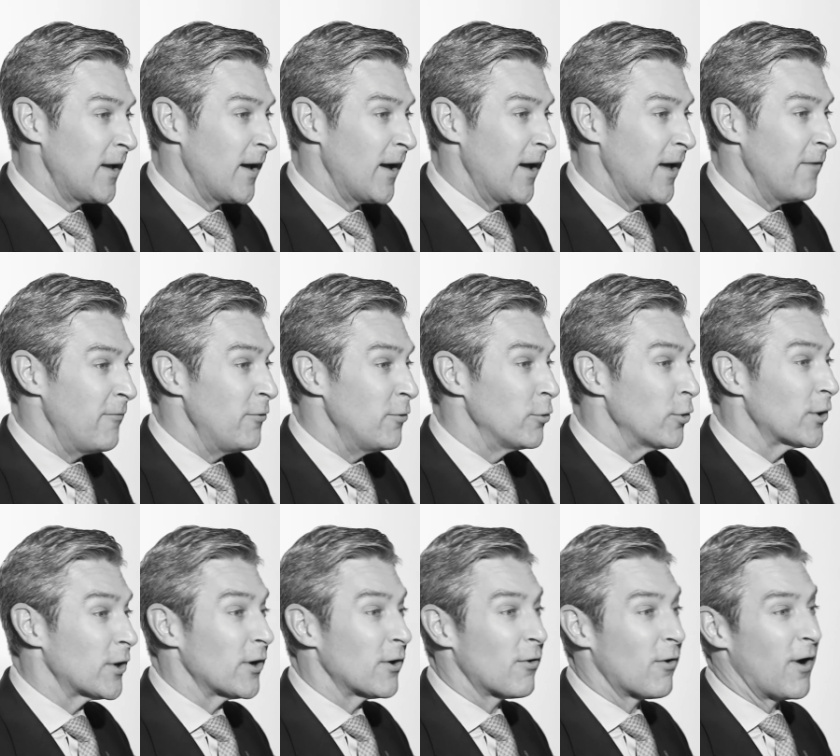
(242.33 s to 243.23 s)
Uh, if you
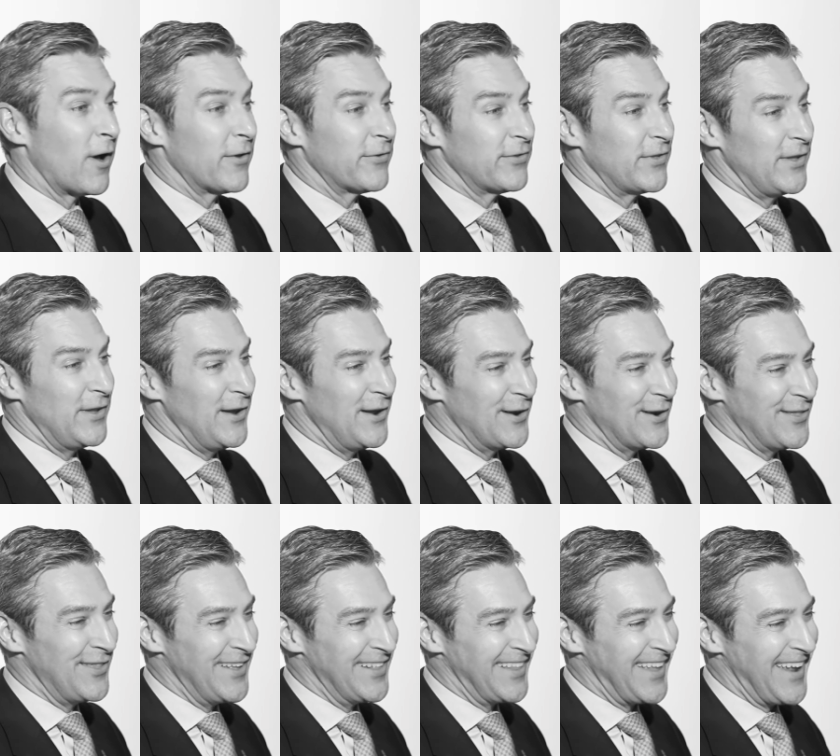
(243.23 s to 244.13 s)
look across the year,
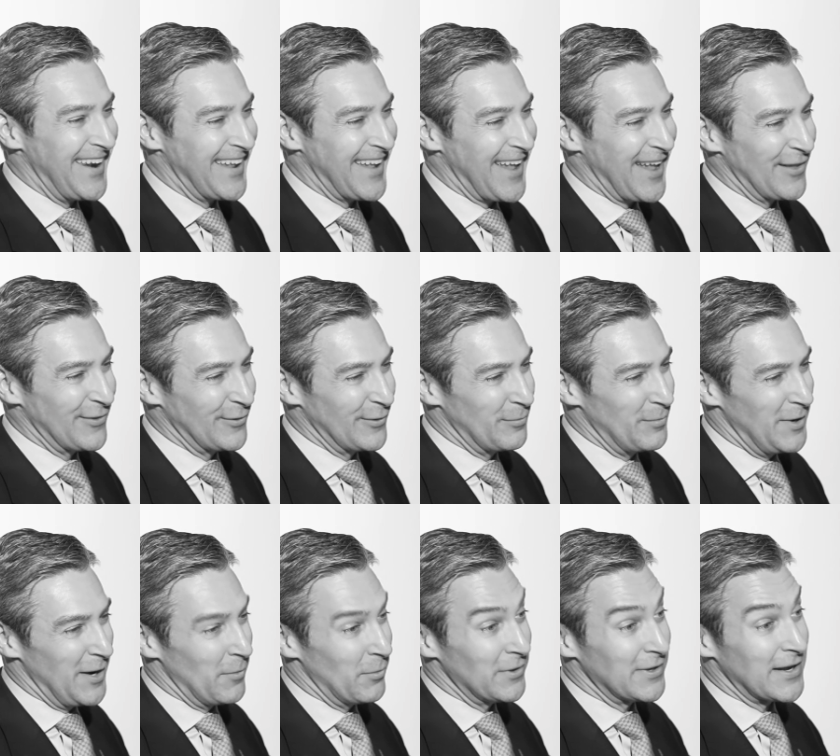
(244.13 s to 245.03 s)
the Atlantic Council has
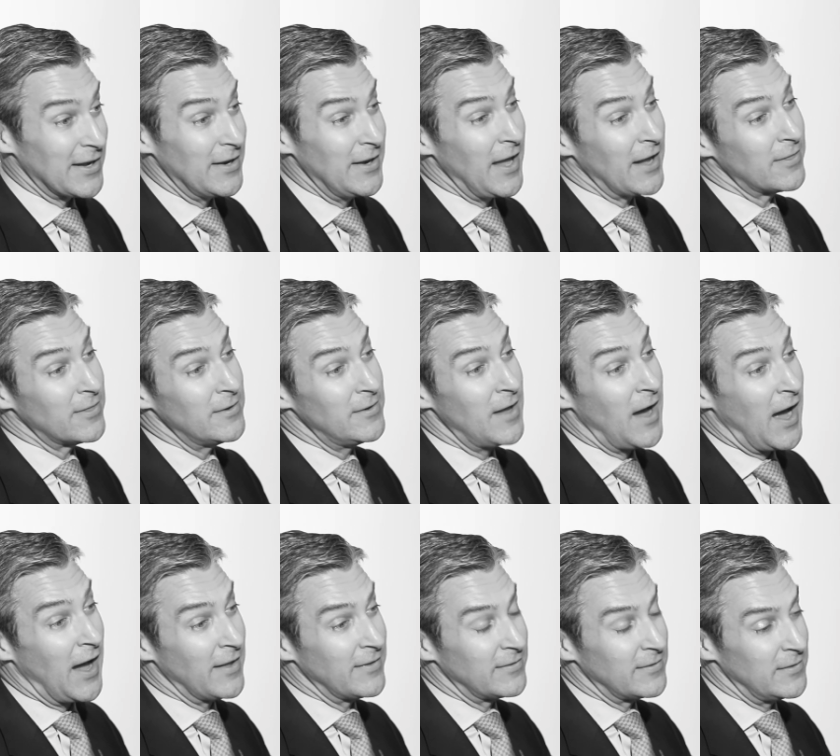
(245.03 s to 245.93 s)
been able to connect the
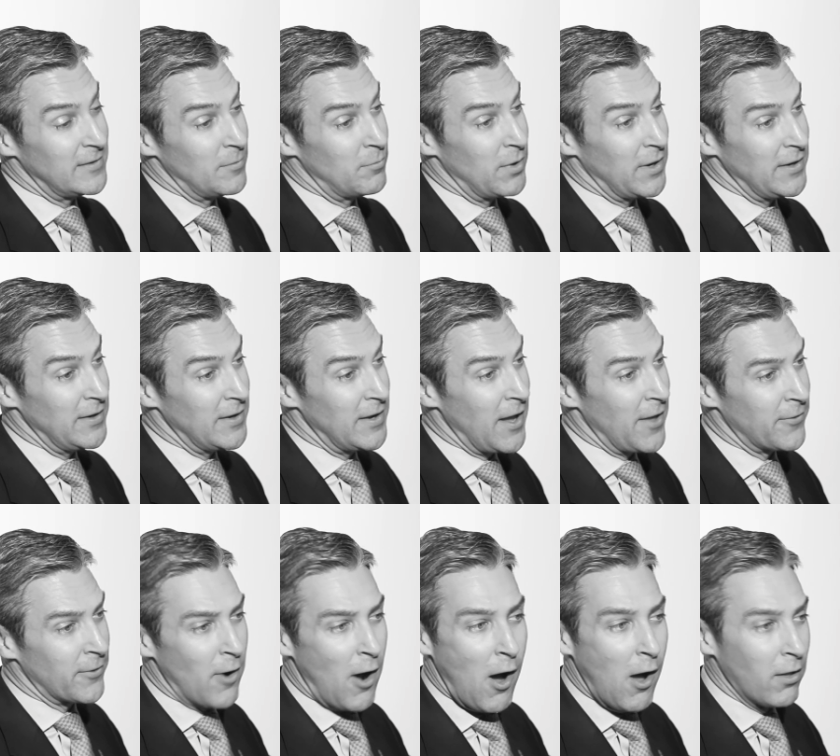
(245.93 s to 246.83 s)
dots and to bring
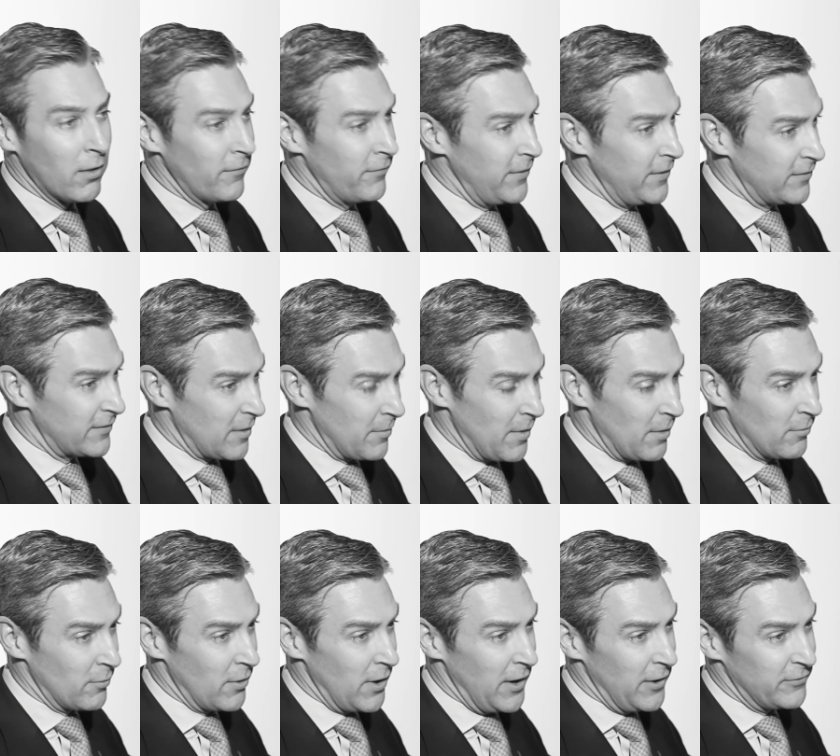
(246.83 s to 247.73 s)
together all of these
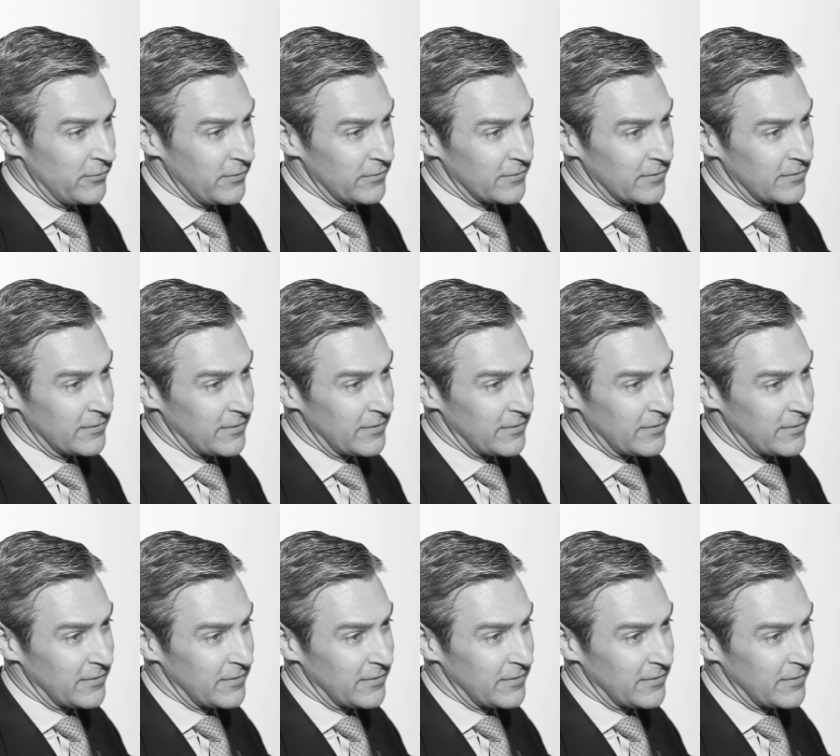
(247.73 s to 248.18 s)
commemorations and